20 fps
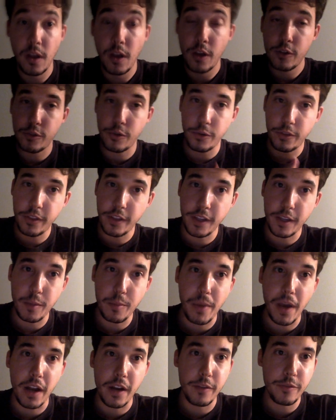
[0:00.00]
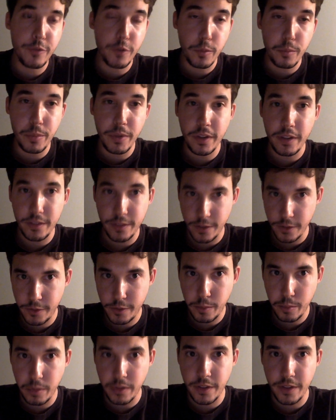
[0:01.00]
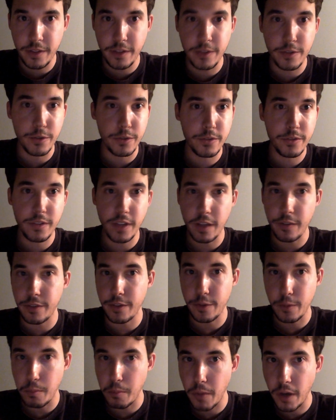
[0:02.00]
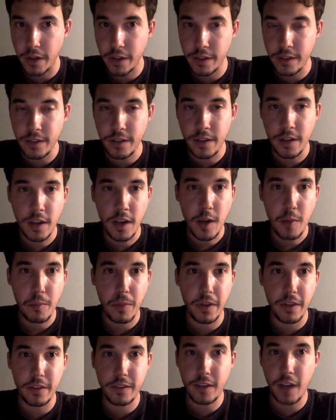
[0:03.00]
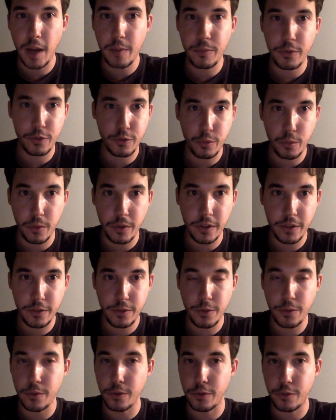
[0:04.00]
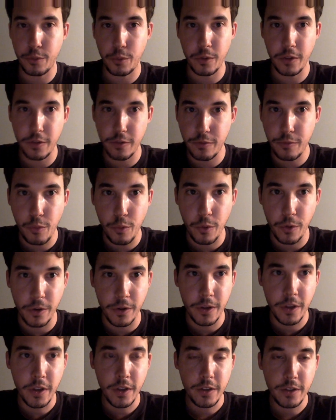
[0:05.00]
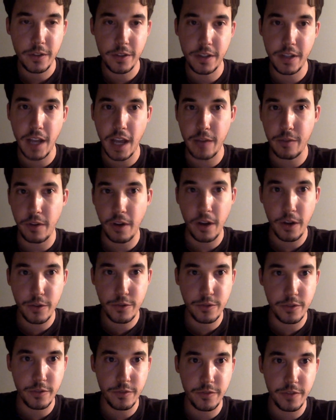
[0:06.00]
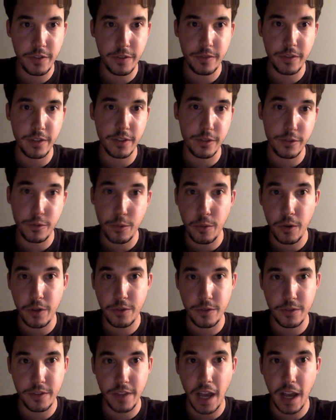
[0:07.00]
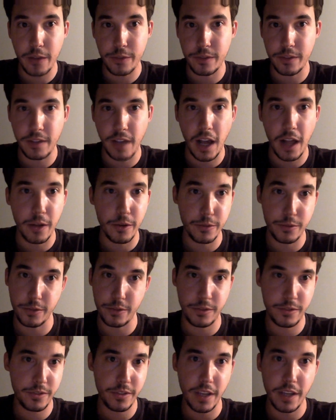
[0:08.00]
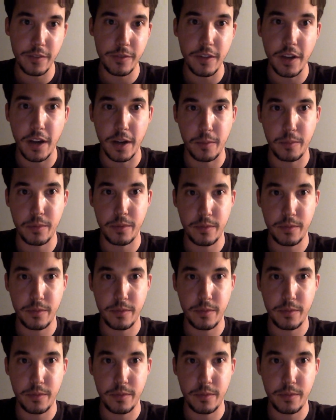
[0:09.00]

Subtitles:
So think about it. If you're being disciplined and you're saving your money, by the time you're 22 to 24, you could have $150,000 to $200,000 just saved up.